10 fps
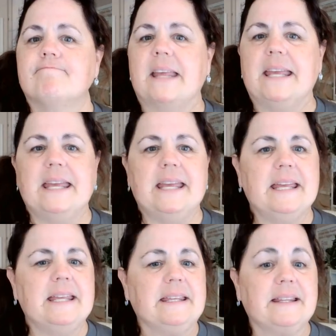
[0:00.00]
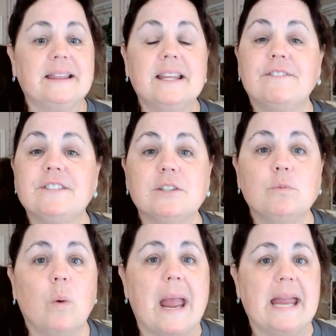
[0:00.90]
He lifted
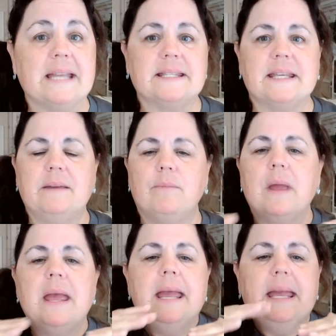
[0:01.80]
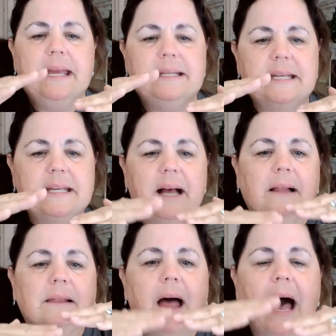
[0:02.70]
weights. He did
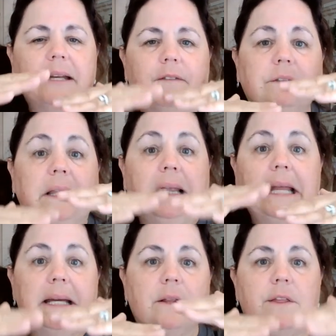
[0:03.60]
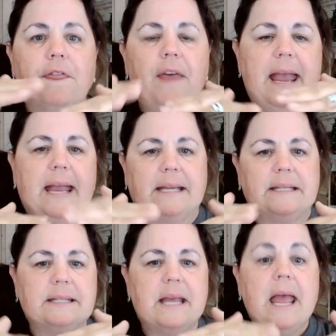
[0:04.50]
a lot of little
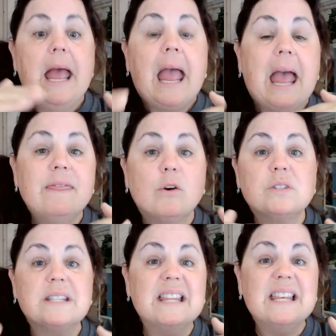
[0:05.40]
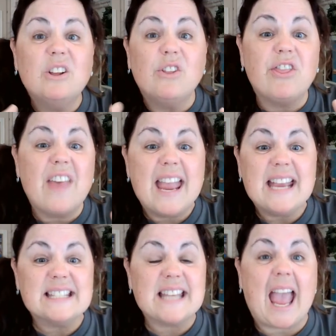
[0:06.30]
things, and those little
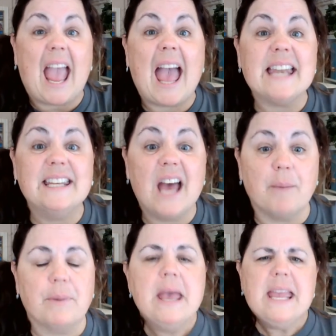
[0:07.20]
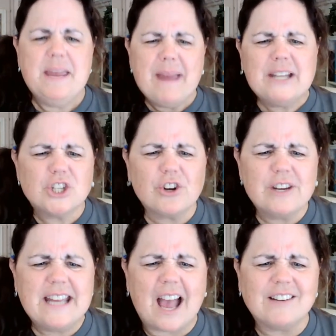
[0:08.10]
things added up. He made sure
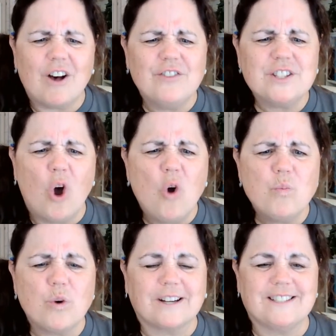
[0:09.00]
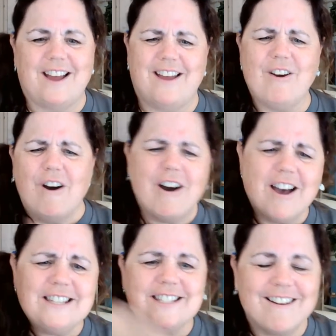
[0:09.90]
he got all of his homework done
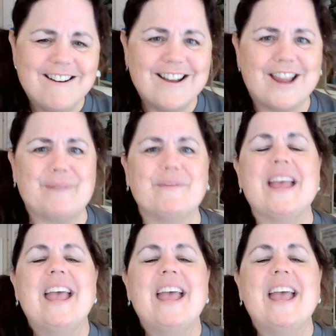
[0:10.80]
on time,